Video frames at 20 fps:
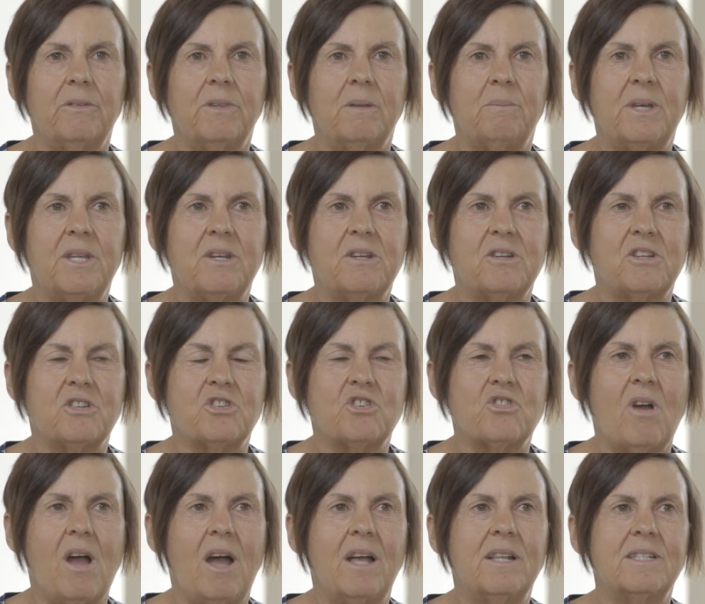on the bed in a
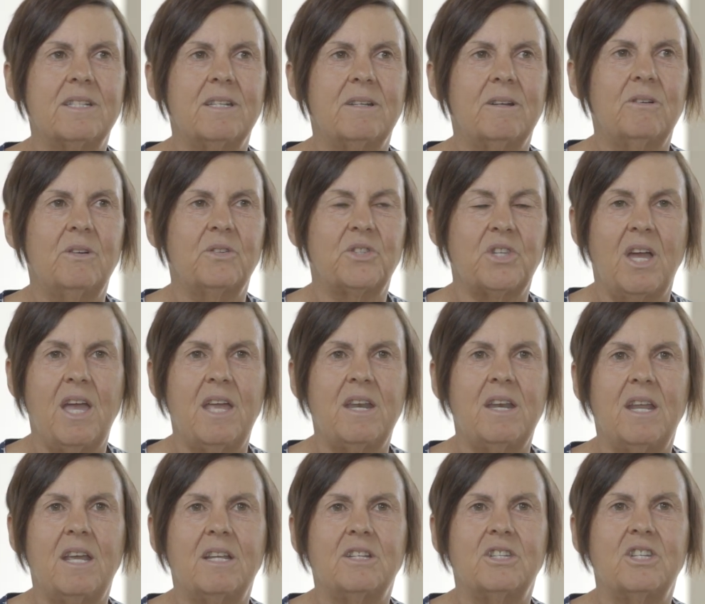trance, and of course I
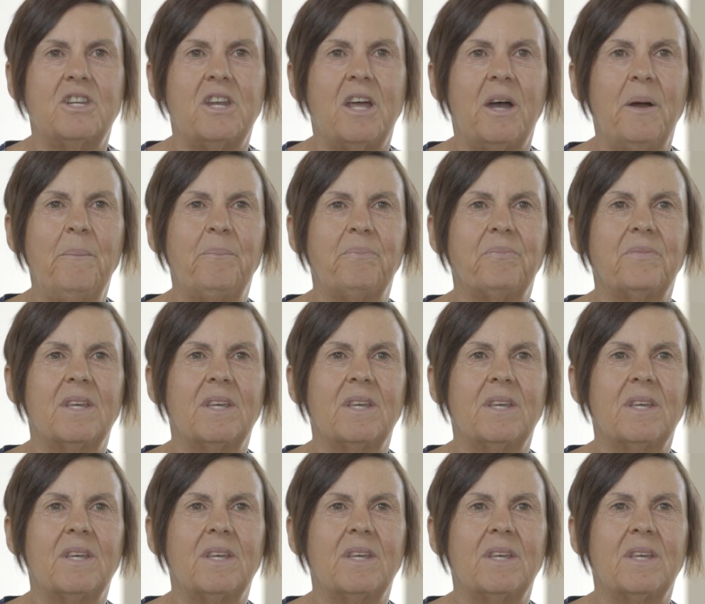hadn't had dinner,